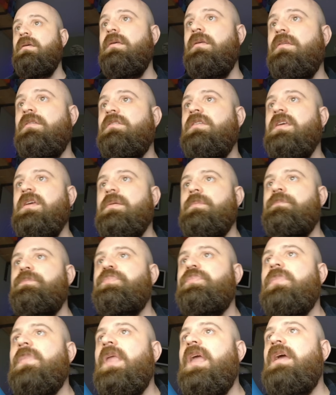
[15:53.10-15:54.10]
C
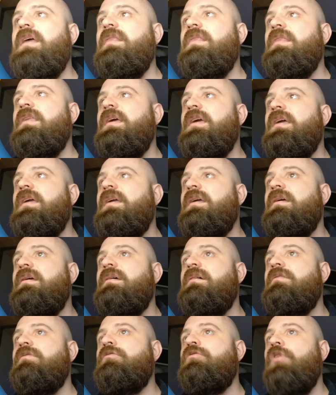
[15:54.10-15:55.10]
in the
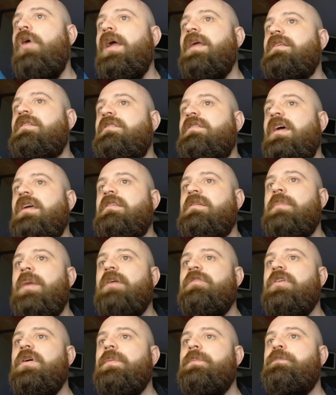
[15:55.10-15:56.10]
write data
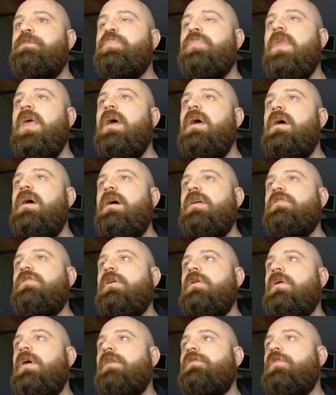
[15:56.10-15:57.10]
buffer. And
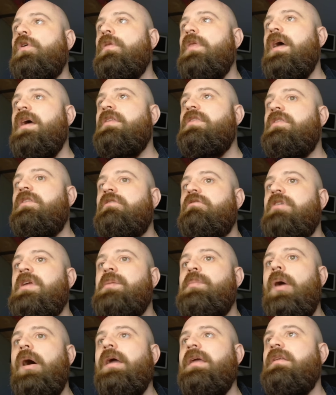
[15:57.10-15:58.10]
so I've got there 3
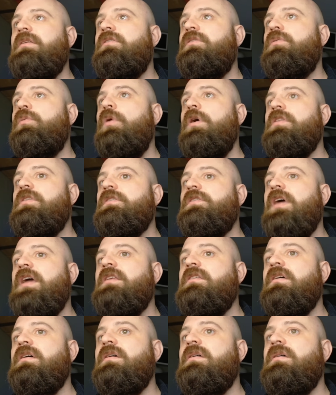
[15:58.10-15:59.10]
bytes worth of
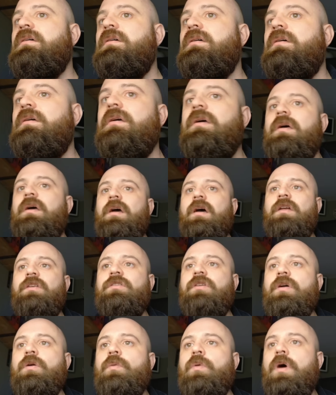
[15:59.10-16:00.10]
data. And
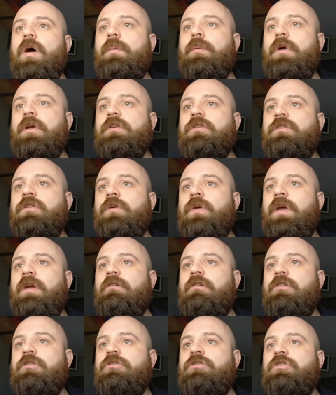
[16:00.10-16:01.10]
so what I'm going to do
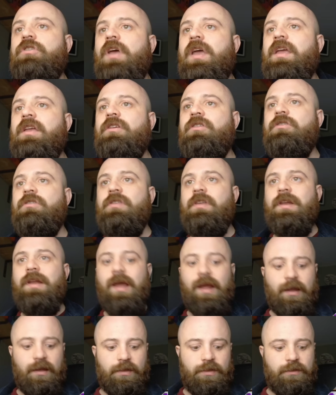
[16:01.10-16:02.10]
here is change the
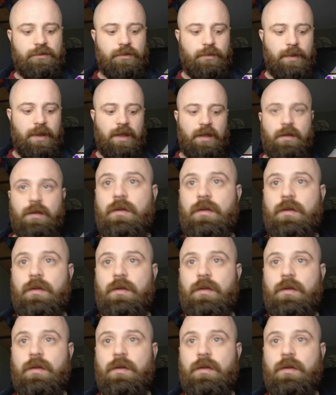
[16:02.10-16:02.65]
length to be